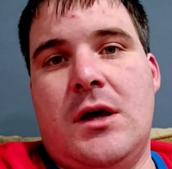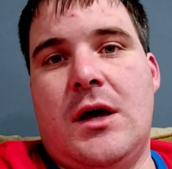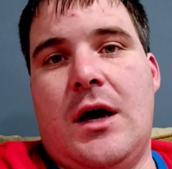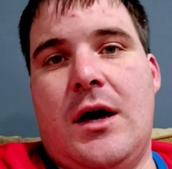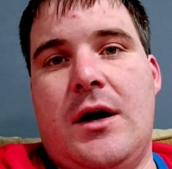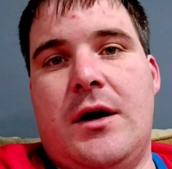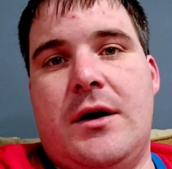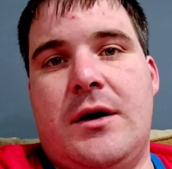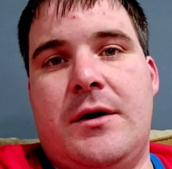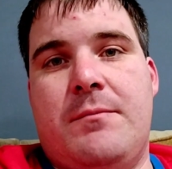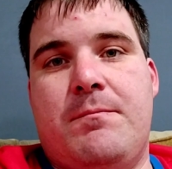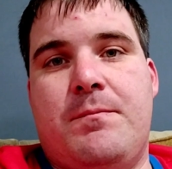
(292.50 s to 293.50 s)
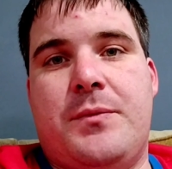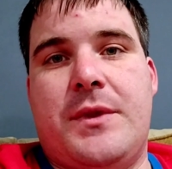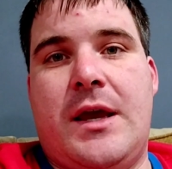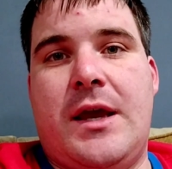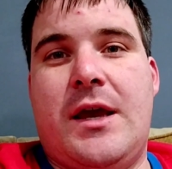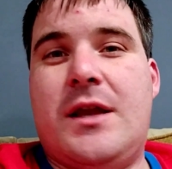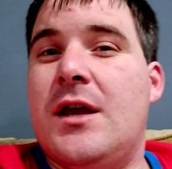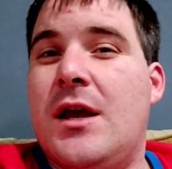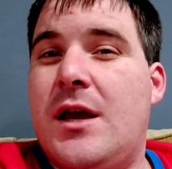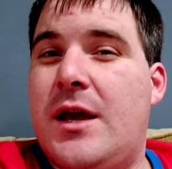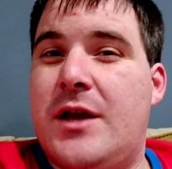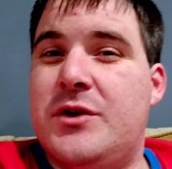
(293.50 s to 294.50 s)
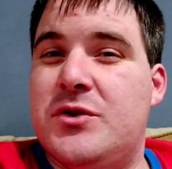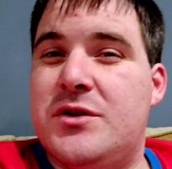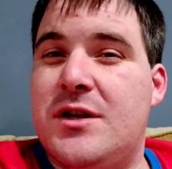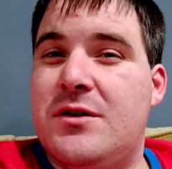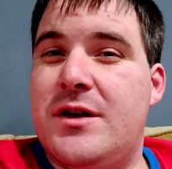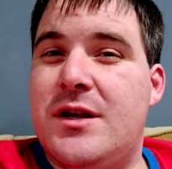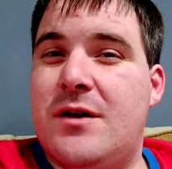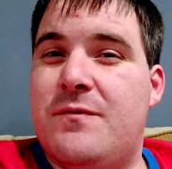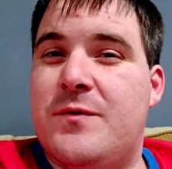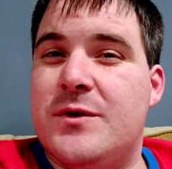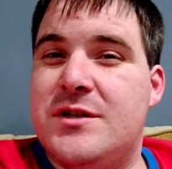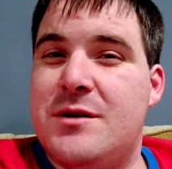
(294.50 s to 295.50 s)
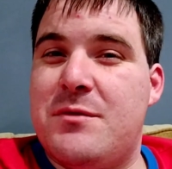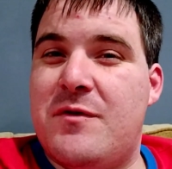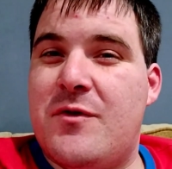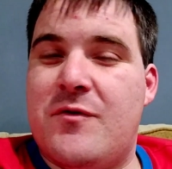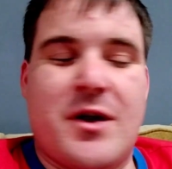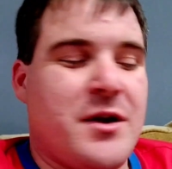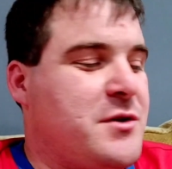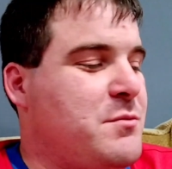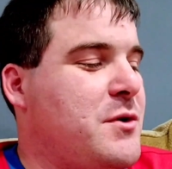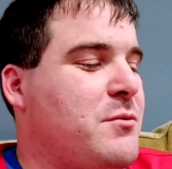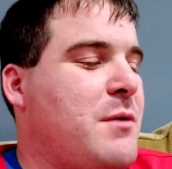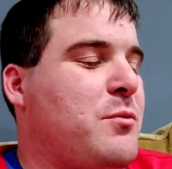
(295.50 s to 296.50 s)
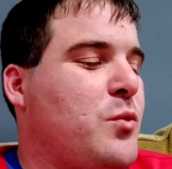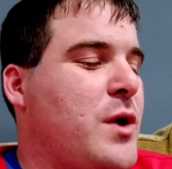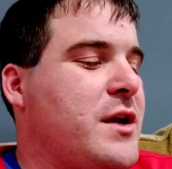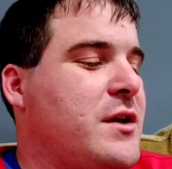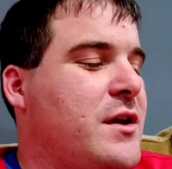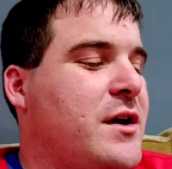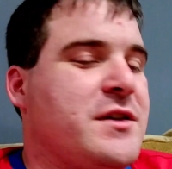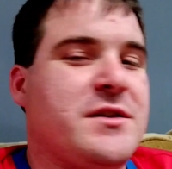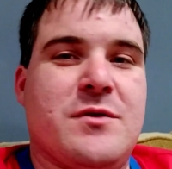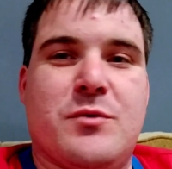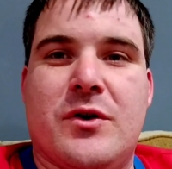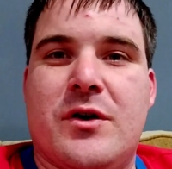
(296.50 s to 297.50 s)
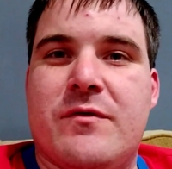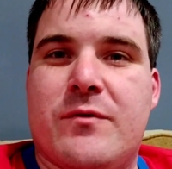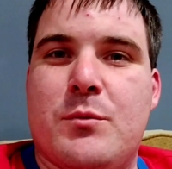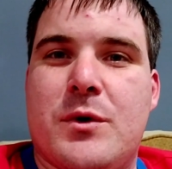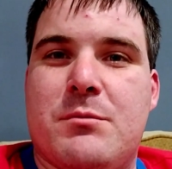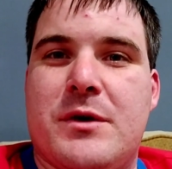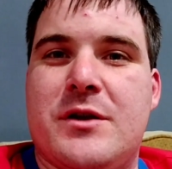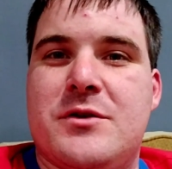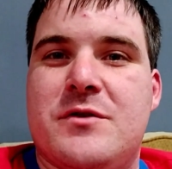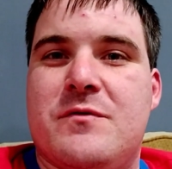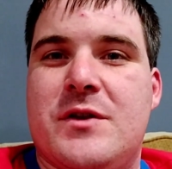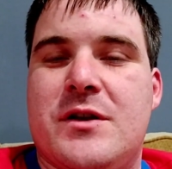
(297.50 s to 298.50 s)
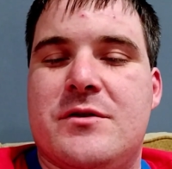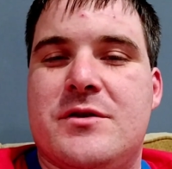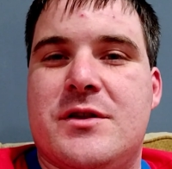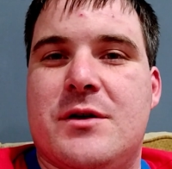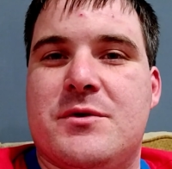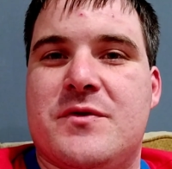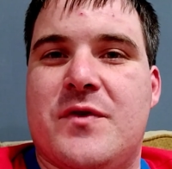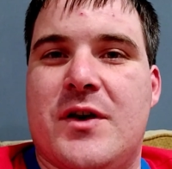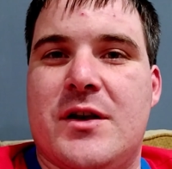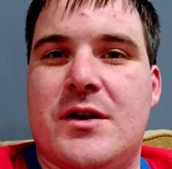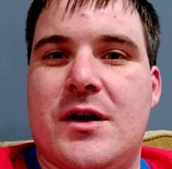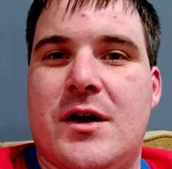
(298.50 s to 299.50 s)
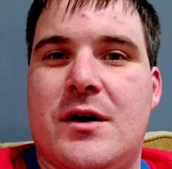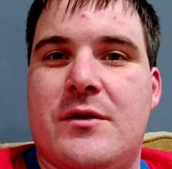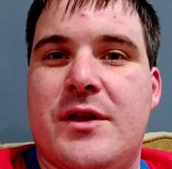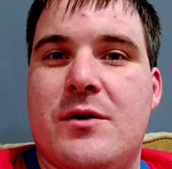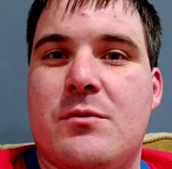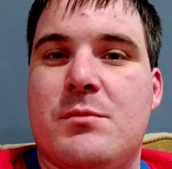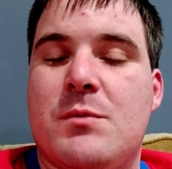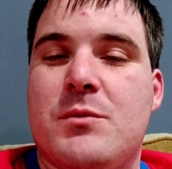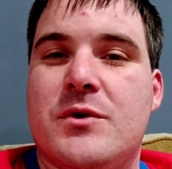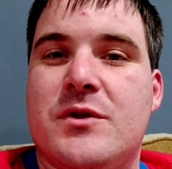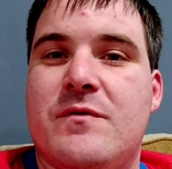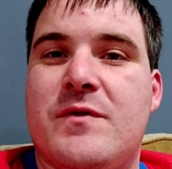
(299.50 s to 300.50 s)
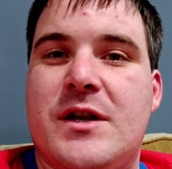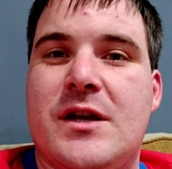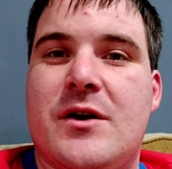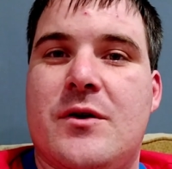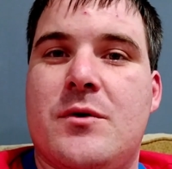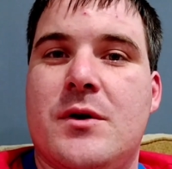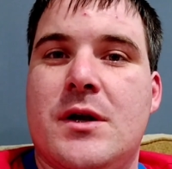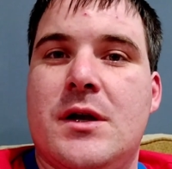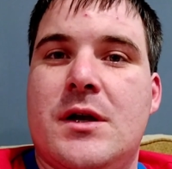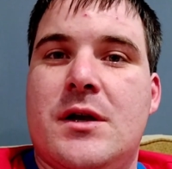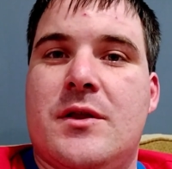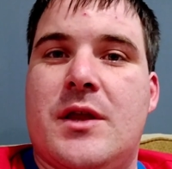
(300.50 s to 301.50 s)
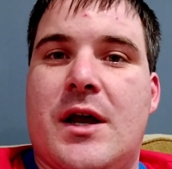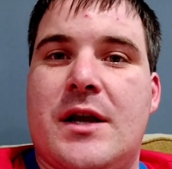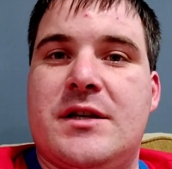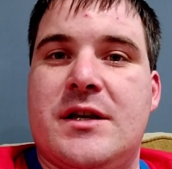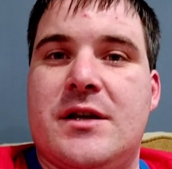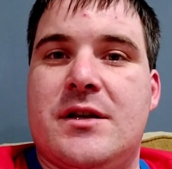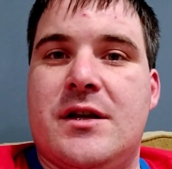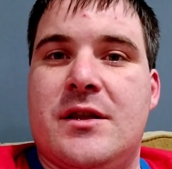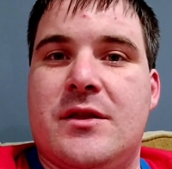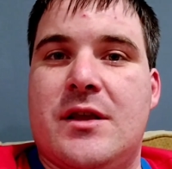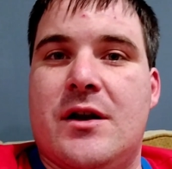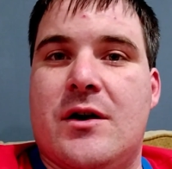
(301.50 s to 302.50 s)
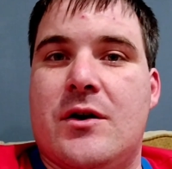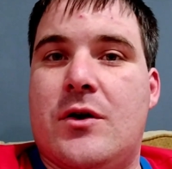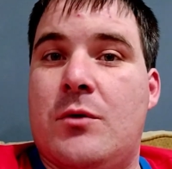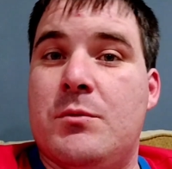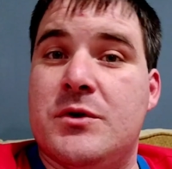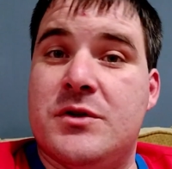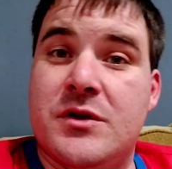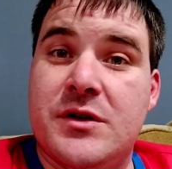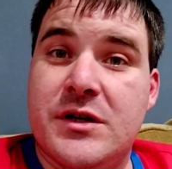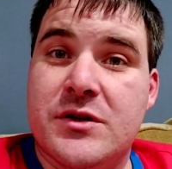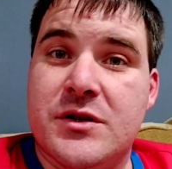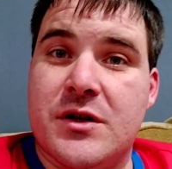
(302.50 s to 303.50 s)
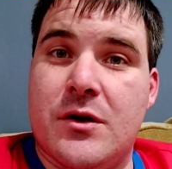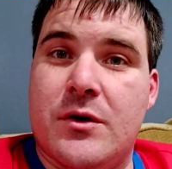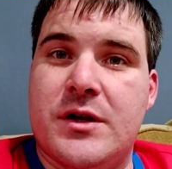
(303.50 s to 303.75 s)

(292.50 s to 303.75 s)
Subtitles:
And interestingly enough, first time I've ever actually been recognized in real life from one of my YouTube videos, so that was fun. They remembered the video that I did in there almost 2 years ago.